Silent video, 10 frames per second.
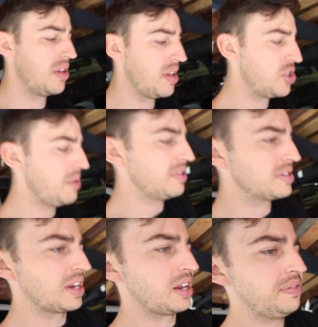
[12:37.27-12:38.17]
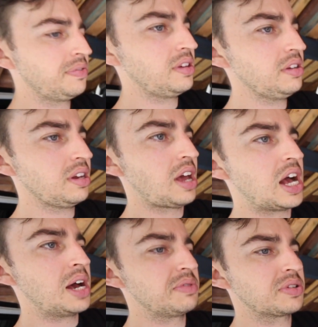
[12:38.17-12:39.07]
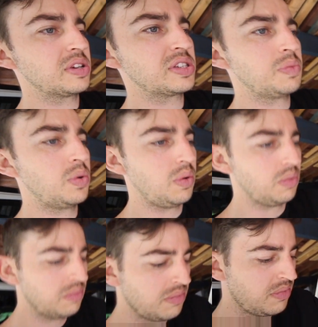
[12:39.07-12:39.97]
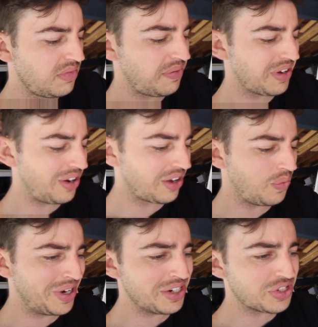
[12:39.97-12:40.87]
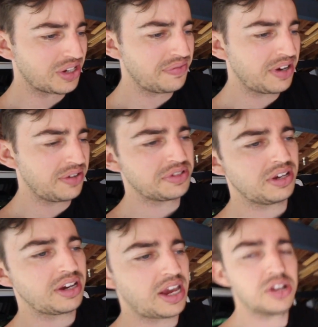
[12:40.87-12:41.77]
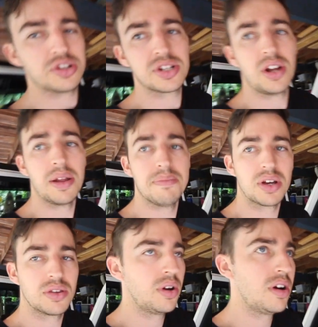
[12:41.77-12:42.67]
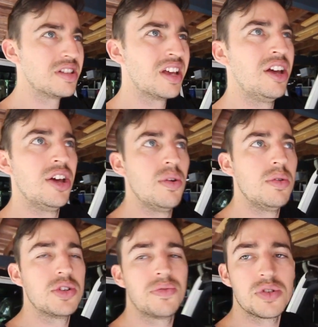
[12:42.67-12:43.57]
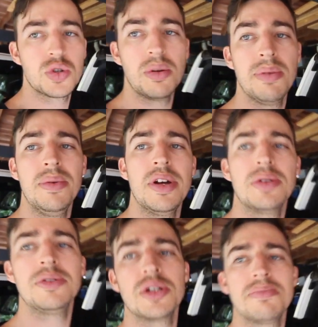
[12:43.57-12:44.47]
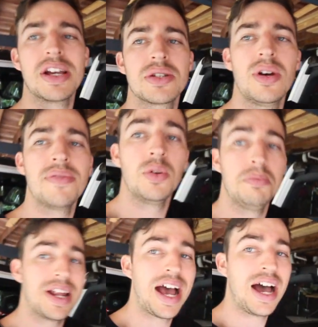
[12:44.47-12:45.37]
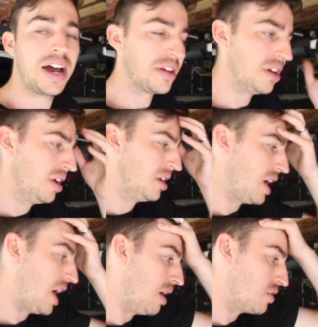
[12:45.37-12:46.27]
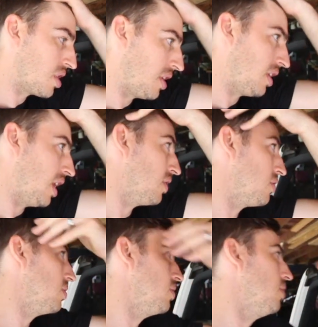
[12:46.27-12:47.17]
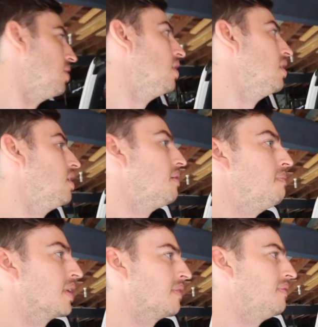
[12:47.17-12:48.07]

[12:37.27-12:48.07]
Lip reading: The Jeep isn't lifted, it's got a small, I think like 1-inch lift kit or something, and just slightly bigger tyres, which for shorter people actually just makes life a little bit harder trying to get into bigger